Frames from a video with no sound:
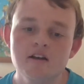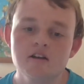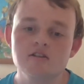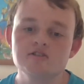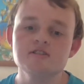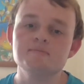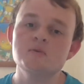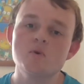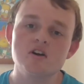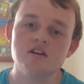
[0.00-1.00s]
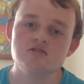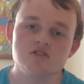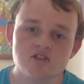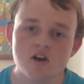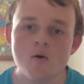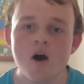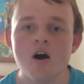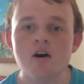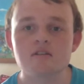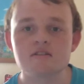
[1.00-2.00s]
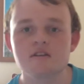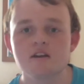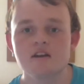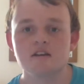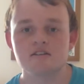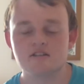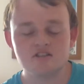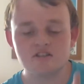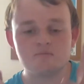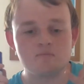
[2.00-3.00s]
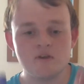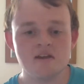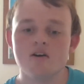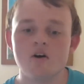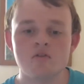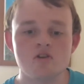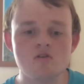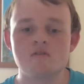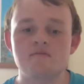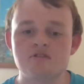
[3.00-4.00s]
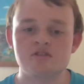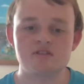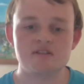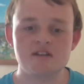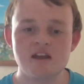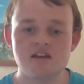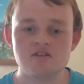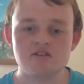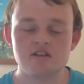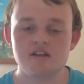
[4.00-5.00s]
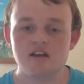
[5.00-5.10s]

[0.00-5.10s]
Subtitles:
because she's been working so hard to just be on the Eurovision stage.